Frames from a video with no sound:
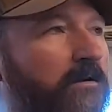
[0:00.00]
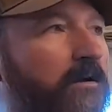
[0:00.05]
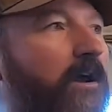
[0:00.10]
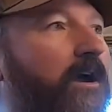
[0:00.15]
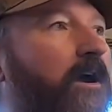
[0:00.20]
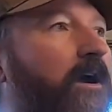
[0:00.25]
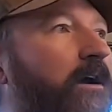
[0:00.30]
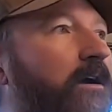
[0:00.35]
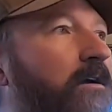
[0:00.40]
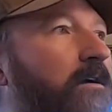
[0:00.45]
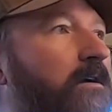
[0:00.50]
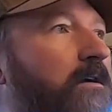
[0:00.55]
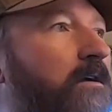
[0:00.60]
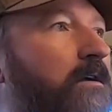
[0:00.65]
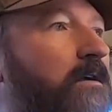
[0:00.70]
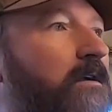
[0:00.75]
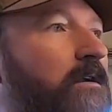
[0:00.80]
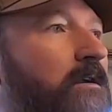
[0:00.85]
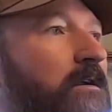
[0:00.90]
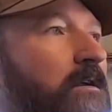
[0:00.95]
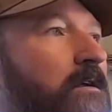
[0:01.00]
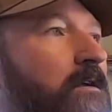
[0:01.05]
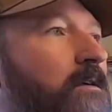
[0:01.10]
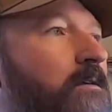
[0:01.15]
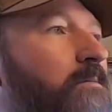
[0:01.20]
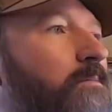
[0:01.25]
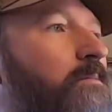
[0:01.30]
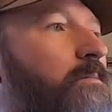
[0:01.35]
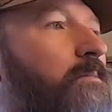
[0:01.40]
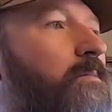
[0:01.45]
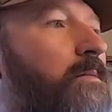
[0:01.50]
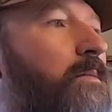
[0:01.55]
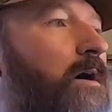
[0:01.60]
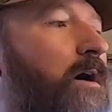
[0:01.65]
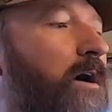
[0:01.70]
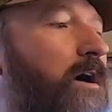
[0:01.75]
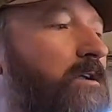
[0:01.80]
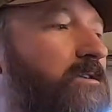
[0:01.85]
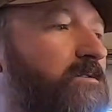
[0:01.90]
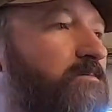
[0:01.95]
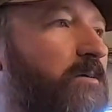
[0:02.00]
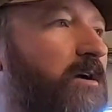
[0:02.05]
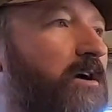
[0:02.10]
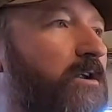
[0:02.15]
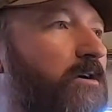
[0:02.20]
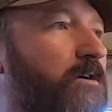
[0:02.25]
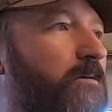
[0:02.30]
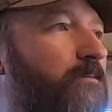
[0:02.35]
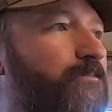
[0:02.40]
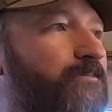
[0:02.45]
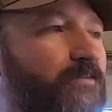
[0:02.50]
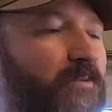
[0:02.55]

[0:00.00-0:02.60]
Yeah. Much better.